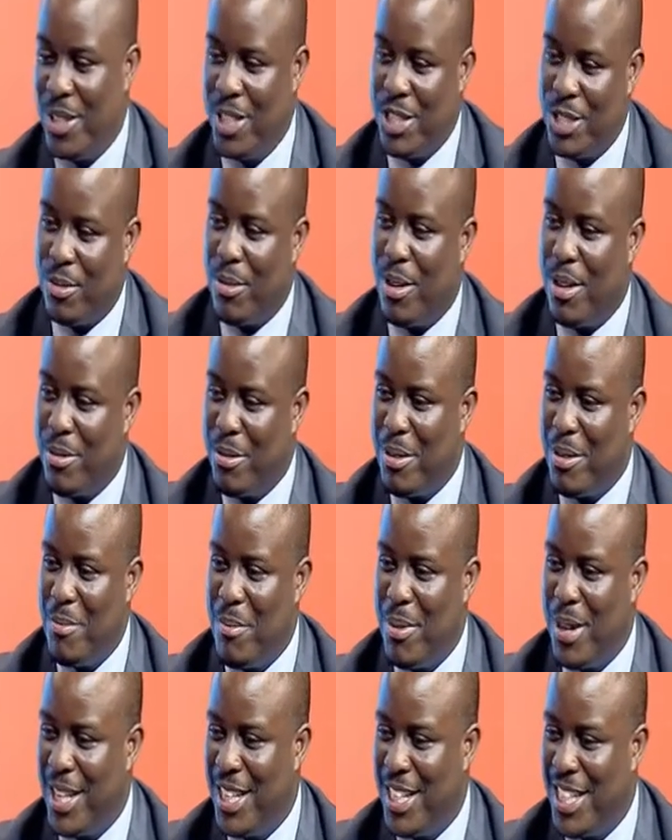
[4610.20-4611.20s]
This one we
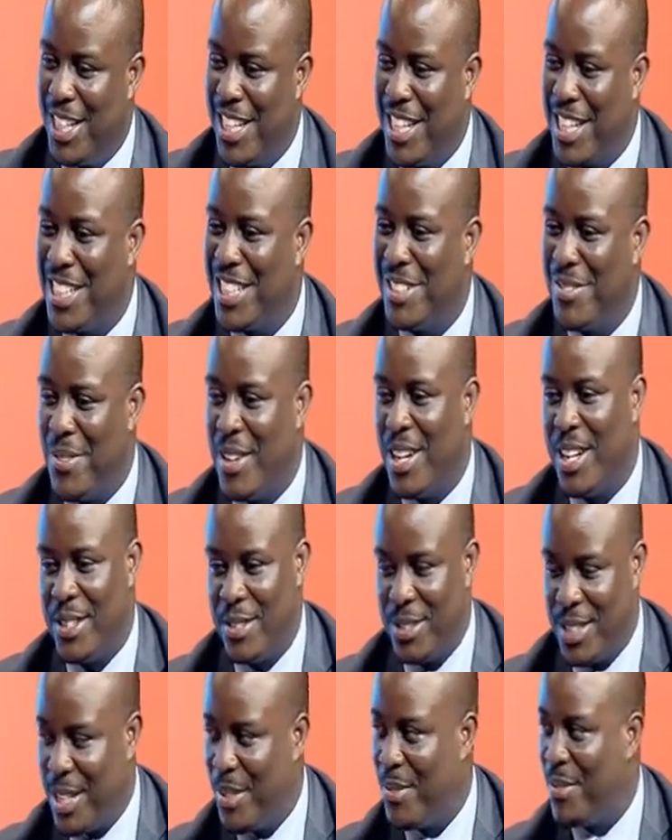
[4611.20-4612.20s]
buried last
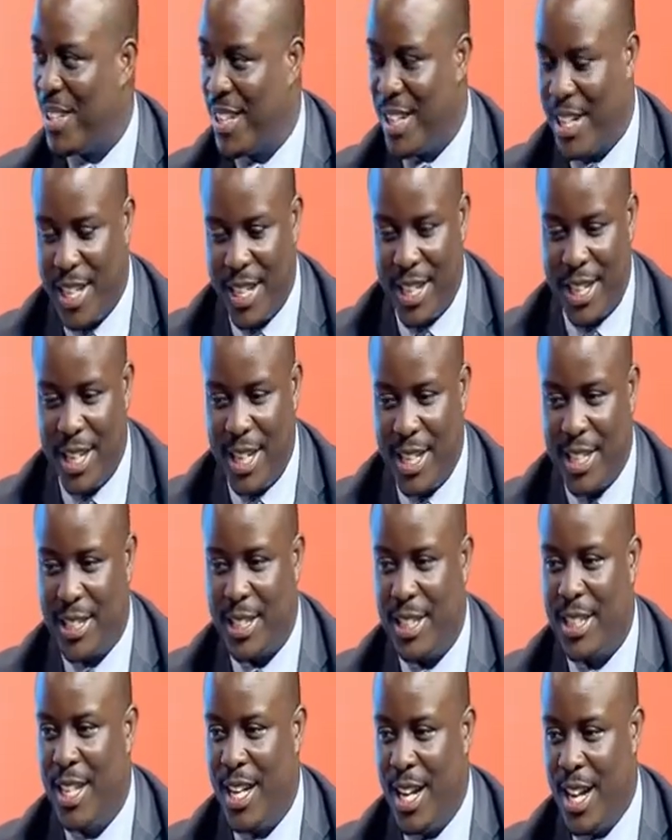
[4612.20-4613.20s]
month or something like
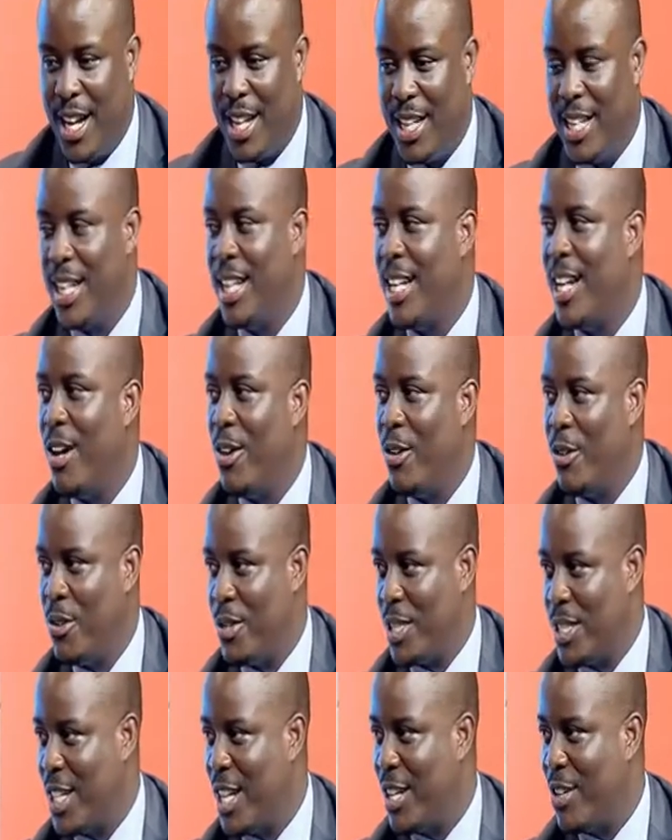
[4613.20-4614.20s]
that. And then now
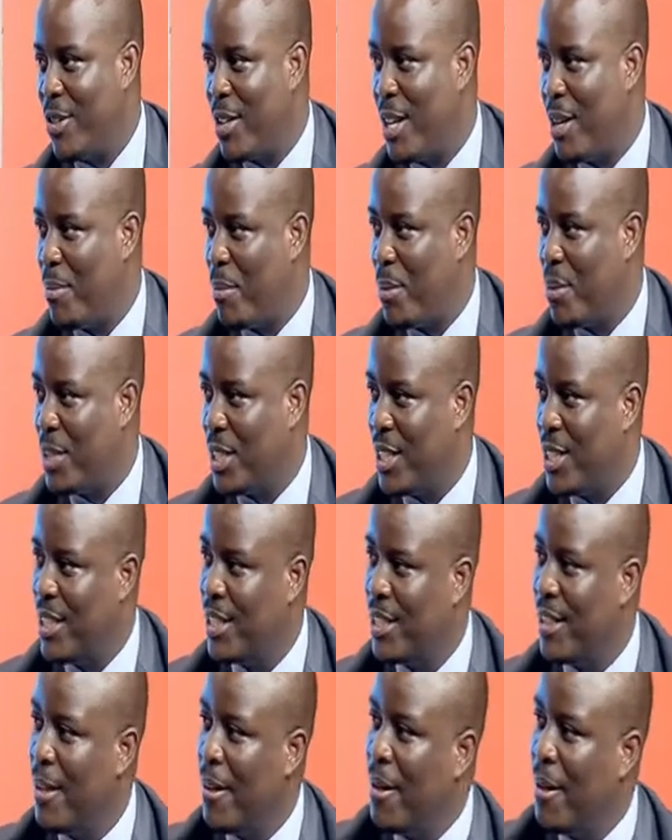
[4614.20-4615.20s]
you start on the
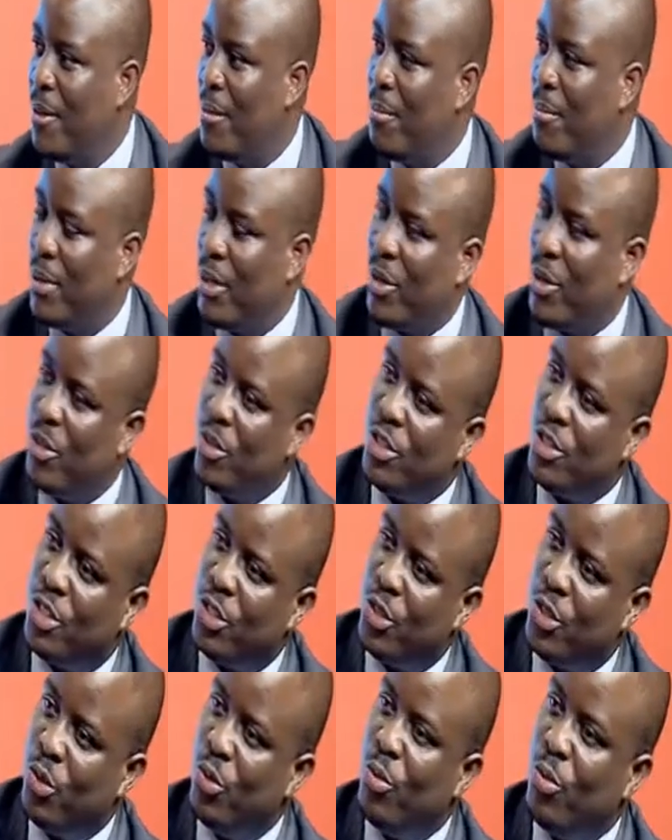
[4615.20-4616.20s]
process,
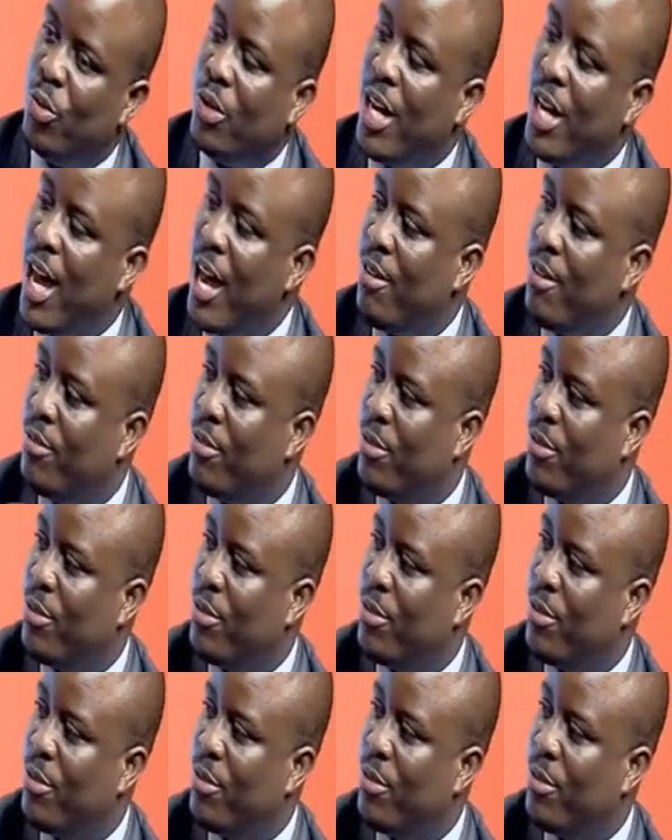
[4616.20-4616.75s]
because you would